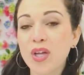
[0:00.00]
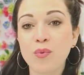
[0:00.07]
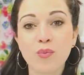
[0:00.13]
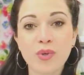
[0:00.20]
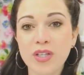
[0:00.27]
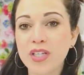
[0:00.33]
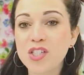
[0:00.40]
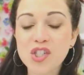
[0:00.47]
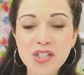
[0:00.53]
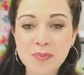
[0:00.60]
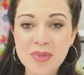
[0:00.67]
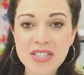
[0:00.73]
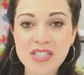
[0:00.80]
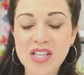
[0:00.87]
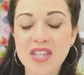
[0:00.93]
it really just
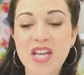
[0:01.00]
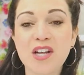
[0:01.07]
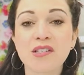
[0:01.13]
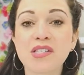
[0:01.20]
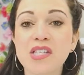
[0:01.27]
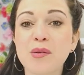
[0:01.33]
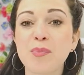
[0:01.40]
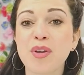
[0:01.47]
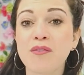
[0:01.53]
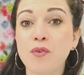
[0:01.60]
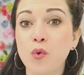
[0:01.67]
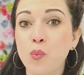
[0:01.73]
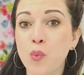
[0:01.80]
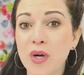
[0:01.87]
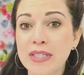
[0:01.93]
means that they are sleeping
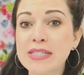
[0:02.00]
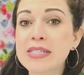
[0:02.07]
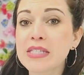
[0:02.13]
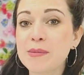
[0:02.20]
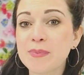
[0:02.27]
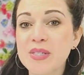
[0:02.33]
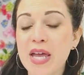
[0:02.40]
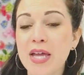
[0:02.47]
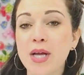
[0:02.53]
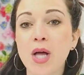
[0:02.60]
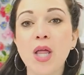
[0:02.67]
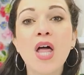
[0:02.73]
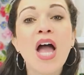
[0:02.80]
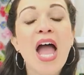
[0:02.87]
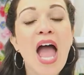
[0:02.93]
for one sleep
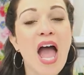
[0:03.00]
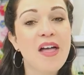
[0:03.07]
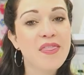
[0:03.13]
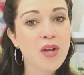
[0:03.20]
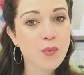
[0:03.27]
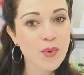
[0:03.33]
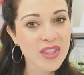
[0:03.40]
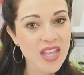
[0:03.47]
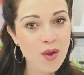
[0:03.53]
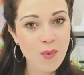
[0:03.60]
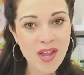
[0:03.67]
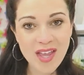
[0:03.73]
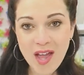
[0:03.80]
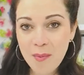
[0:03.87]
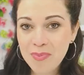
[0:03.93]
cycle, and then when they
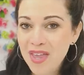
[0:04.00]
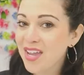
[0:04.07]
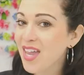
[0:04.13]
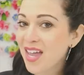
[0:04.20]
wake up, they